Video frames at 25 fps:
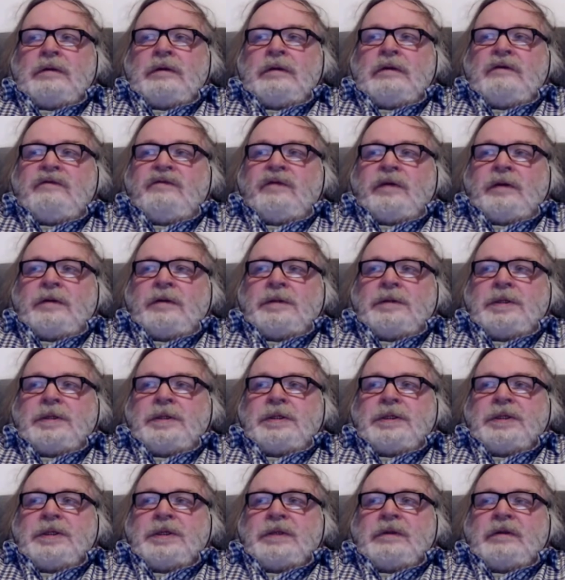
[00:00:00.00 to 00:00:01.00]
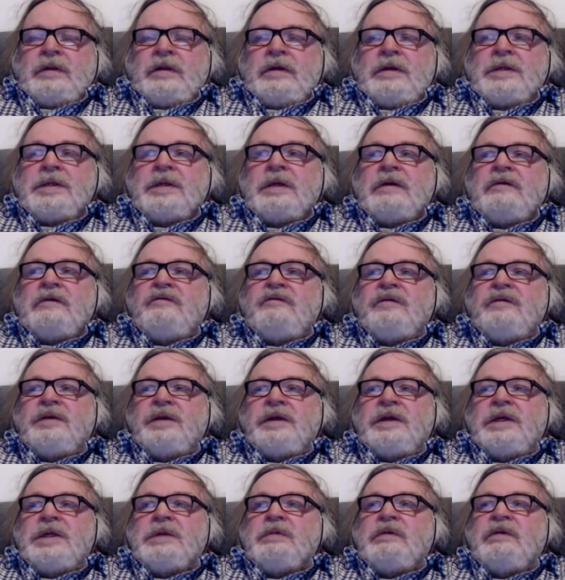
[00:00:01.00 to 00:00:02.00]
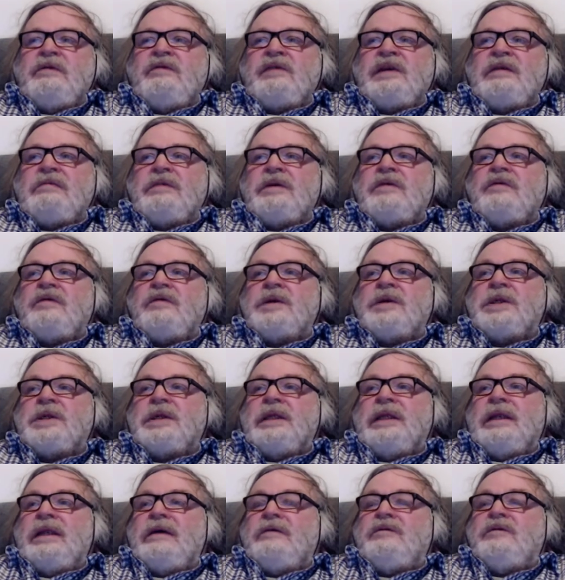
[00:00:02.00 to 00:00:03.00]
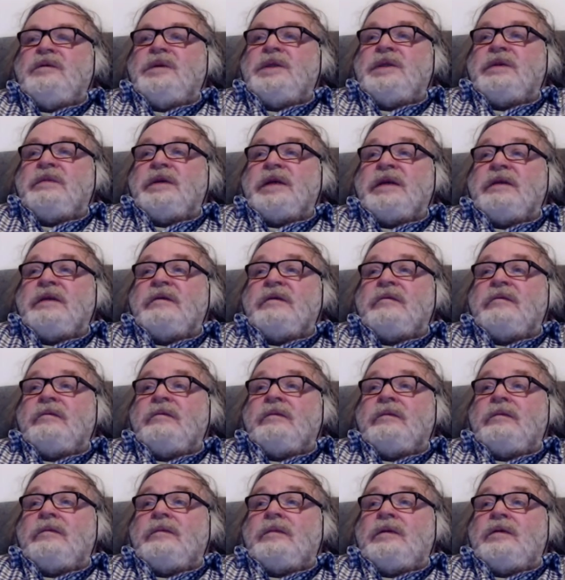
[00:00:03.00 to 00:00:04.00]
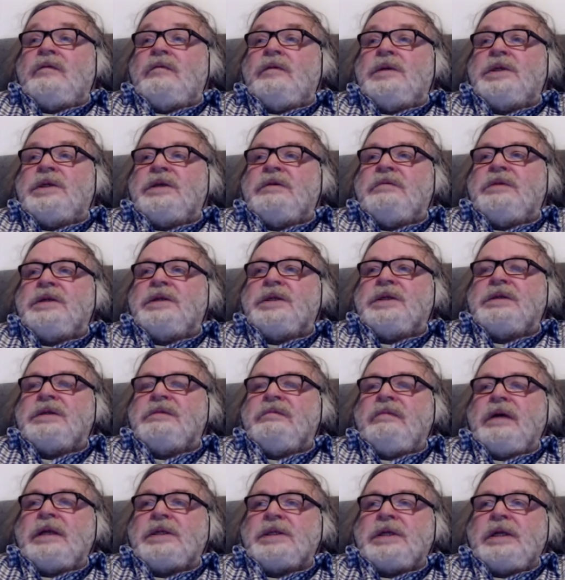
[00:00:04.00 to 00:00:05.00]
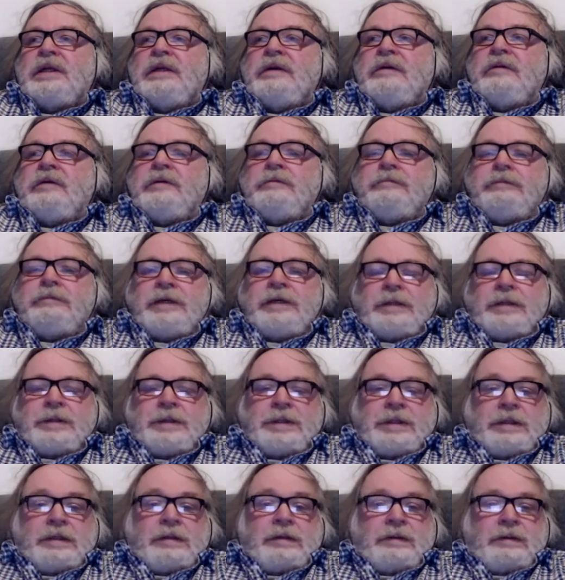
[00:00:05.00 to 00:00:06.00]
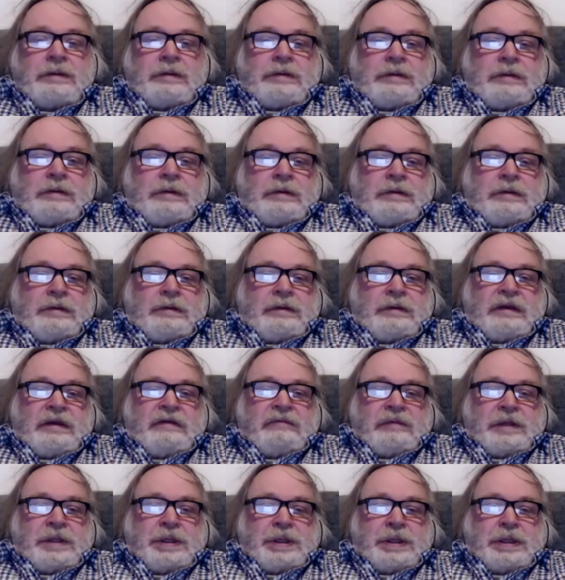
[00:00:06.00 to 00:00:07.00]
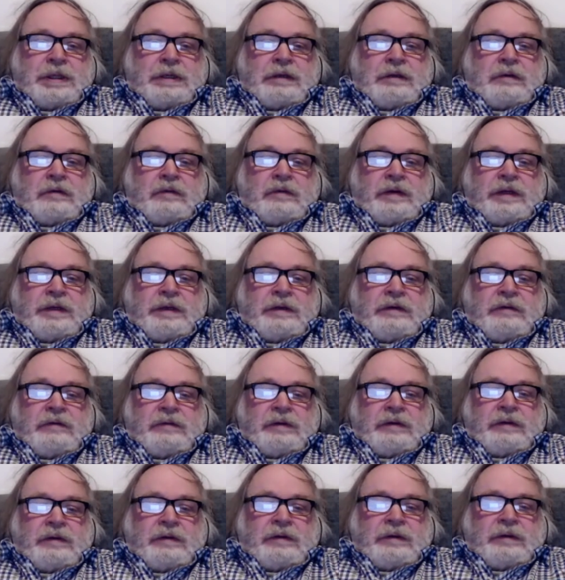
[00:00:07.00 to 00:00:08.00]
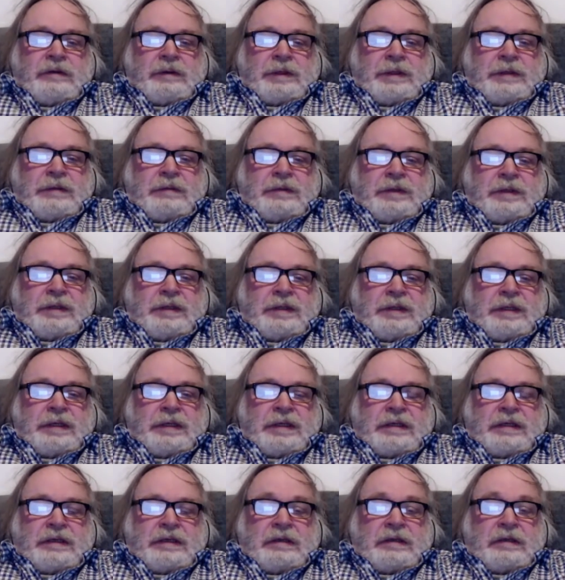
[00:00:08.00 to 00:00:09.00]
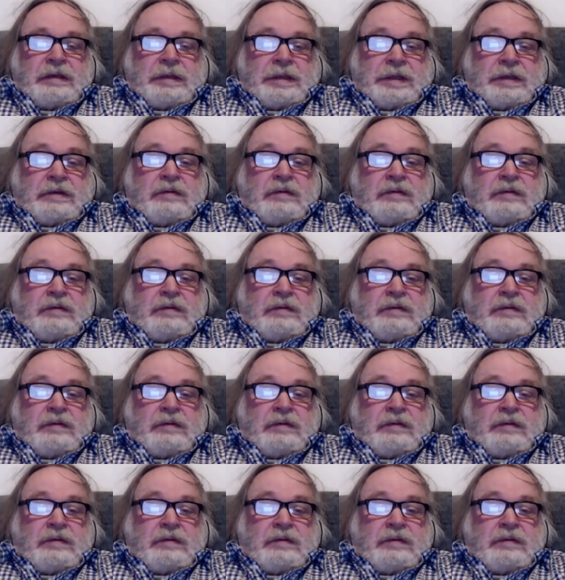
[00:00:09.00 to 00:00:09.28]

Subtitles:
The advantage is in the last 100 years, we've come across loads of it, which gives us a much clearer picture than ever she or any of the Theosophists had.